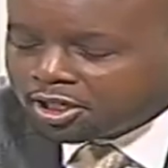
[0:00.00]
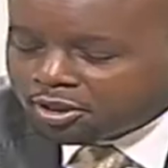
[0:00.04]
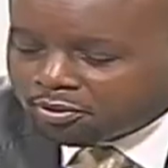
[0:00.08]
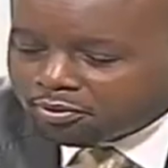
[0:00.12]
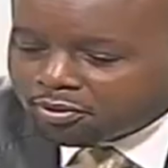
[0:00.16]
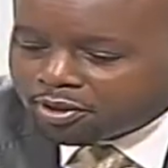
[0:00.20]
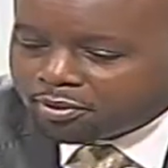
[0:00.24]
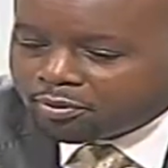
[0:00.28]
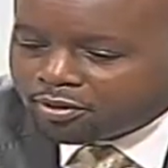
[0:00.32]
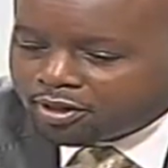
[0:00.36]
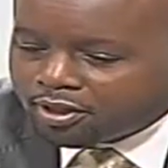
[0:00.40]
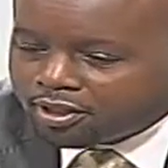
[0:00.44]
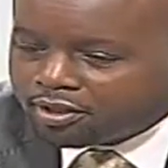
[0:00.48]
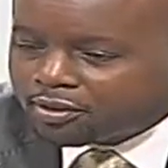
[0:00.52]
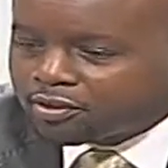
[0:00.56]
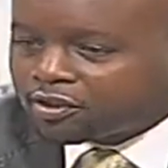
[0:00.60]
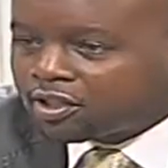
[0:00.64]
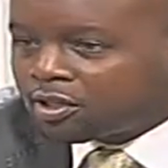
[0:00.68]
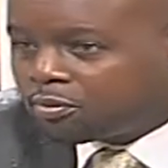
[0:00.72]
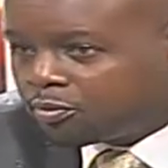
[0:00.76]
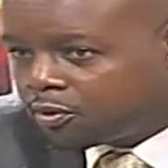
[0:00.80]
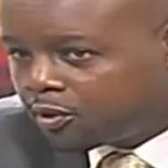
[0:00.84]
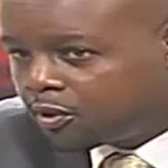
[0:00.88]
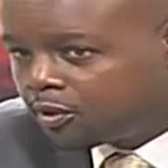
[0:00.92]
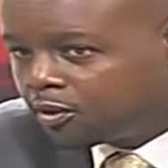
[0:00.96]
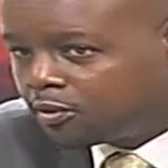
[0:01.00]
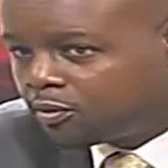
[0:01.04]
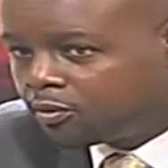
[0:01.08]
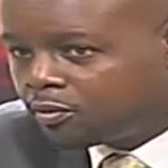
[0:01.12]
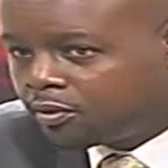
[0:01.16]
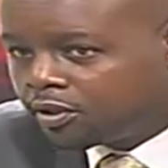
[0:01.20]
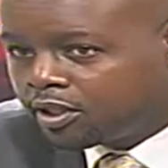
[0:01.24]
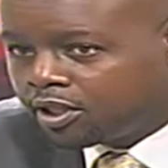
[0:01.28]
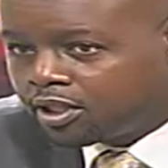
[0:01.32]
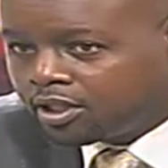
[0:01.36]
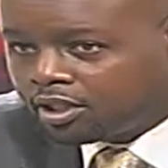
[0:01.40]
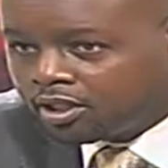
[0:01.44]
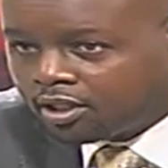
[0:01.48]
my brother Samuel,
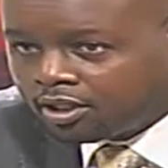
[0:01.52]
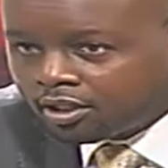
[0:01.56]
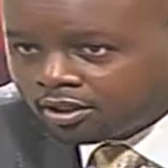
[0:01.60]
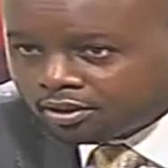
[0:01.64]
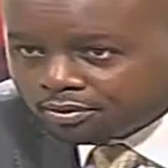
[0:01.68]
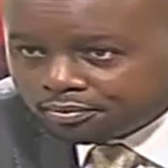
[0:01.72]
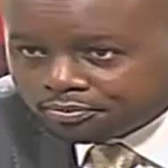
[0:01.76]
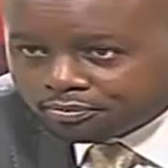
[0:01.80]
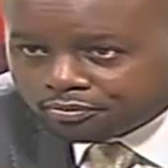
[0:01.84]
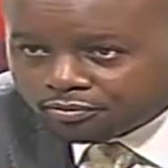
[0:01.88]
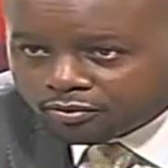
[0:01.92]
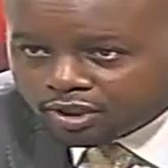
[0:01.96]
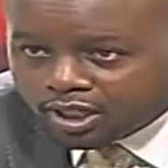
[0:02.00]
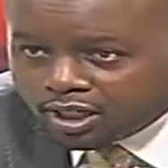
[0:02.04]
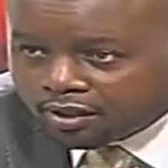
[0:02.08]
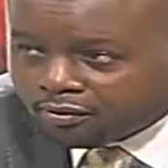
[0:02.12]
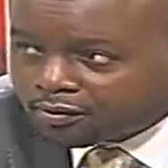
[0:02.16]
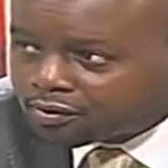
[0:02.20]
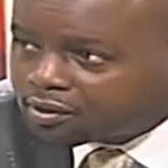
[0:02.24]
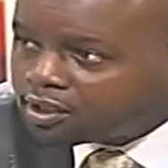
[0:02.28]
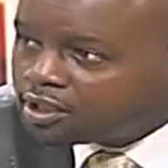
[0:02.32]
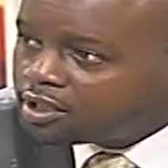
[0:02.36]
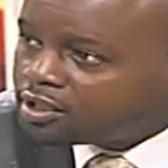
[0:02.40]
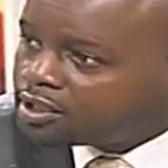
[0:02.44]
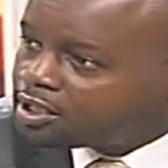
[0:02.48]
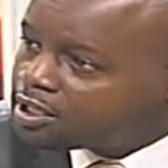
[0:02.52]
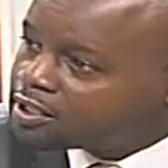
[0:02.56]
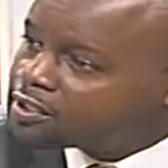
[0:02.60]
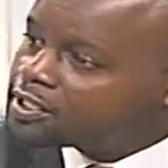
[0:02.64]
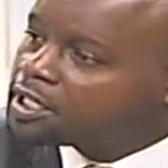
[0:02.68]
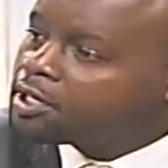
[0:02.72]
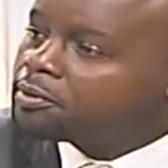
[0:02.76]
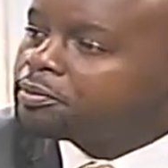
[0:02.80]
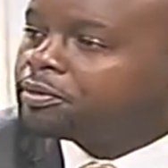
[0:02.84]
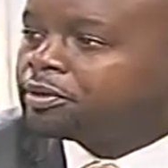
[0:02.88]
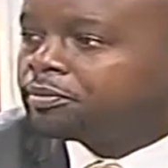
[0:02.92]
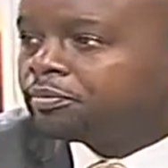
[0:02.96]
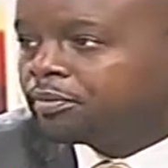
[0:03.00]
we have seen this
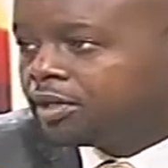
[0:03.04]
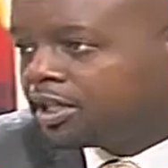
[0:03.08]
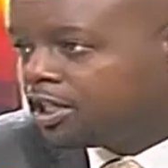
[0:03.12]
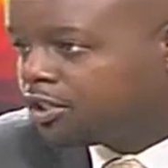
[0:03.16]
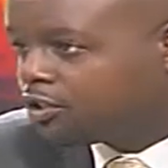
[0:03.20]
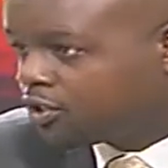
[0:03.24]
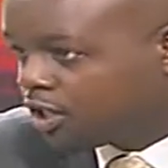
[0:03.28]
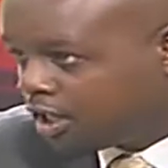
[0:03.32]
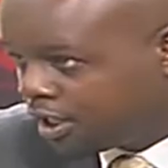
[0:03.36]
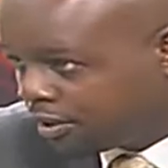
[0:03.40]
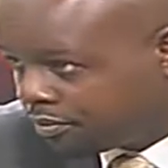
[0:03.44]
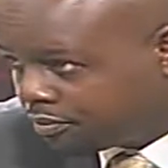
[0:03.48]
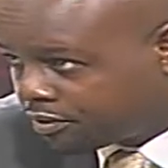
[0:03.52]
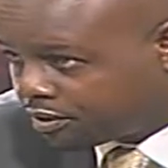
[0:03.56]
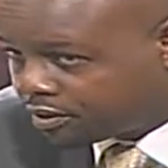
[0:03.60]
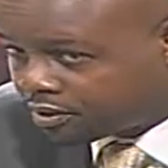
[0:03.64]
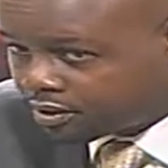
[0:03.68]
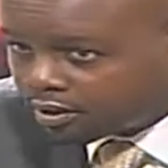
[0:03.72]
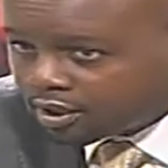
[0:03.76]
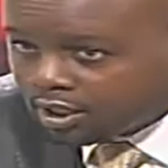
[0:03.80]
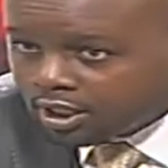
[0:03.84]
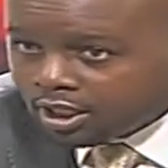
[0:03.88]
happen many times.